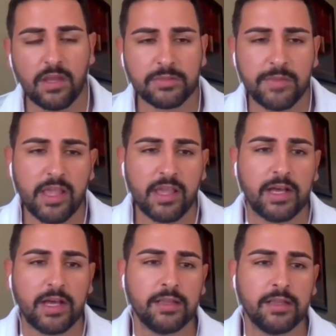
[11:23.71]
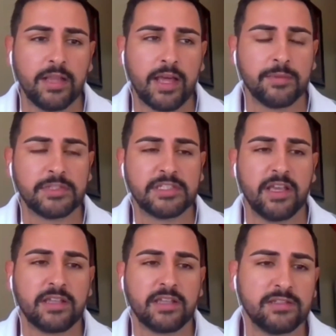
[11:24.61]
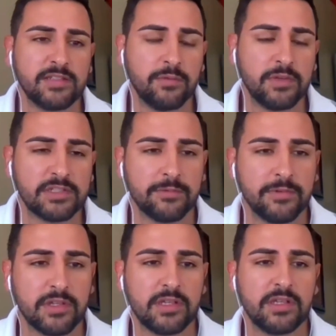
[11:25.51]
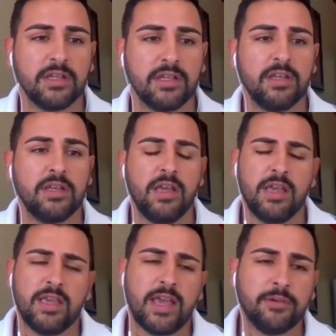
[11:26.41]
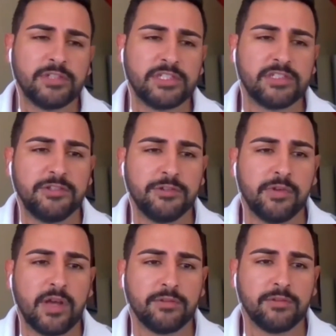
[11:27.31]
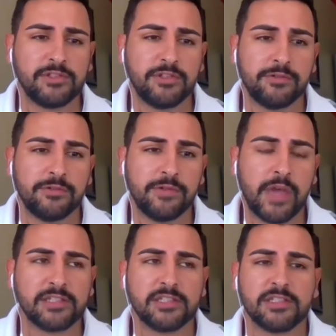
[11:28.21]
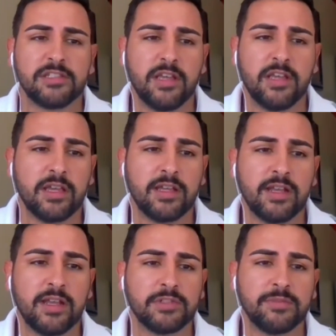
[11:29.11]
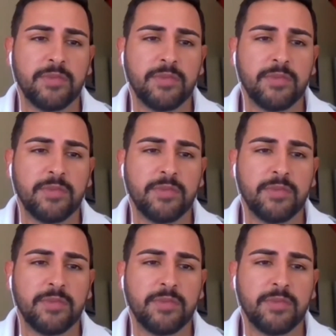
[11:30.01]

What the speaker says: I was making a lot of mistakes because I wasn't really, I was too anxious, and I